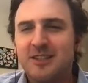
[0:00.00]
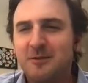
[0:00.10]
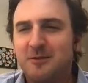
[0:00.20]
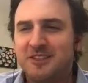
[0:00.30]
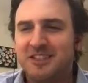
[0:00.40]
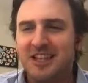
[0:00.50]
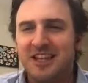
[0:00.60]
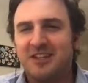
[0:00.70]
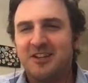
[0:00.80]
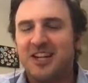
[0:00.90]
seems
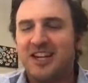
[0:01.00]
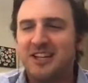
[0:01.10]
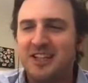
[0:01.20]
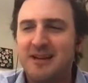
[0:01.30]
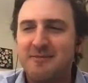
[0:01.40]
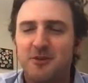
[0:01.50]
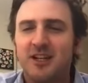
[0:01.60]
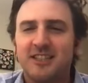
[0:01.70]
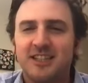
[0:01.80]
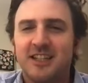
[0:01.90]
like you're kind of
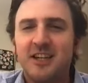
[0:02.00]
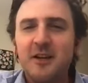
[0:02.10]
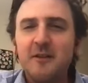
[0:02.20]
glamorizing.